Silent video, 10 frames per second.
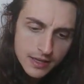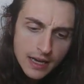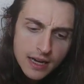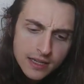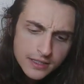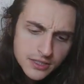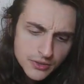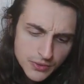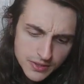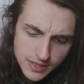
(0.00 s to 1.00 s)
Yeah,
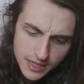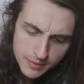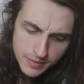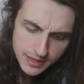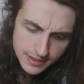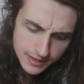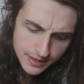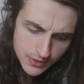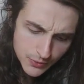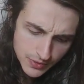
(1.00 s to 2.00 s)
this kind of makes
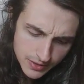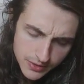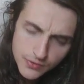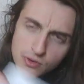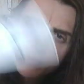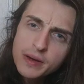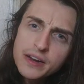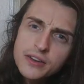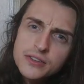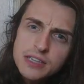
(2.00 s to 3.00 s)
sense with this Four of
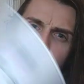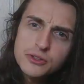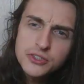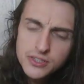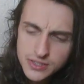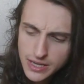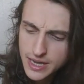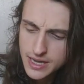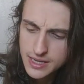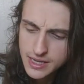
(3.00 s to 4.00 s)
Pentacles. I was just
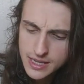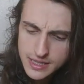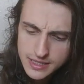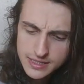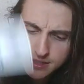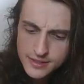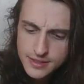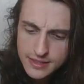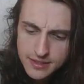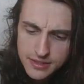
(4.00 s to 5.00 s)
saying, this doesn't
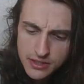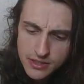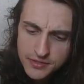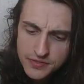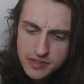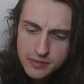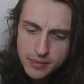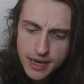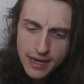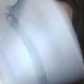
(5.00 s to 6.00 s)
necessarily feel
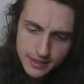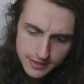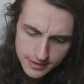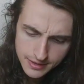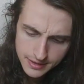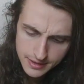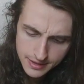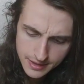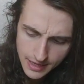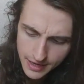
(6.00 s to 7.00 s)
bad.
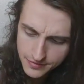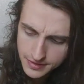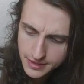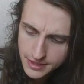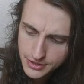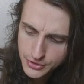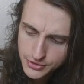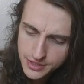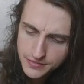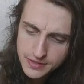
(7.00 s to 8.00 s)
I feel like
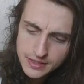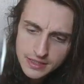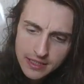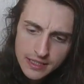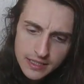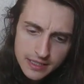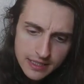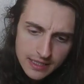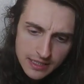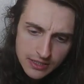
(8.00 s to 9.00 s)
you're definitely
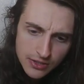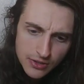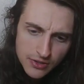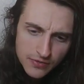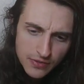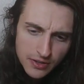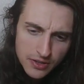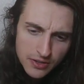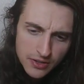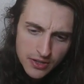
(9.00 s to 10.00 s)
needing to look
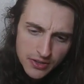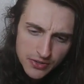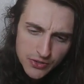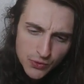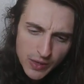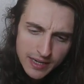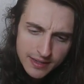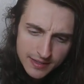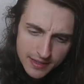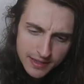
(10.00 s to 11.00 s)
for the
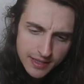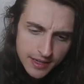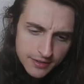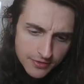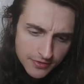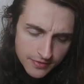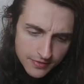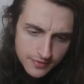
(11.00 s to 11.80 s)
sweetness in life.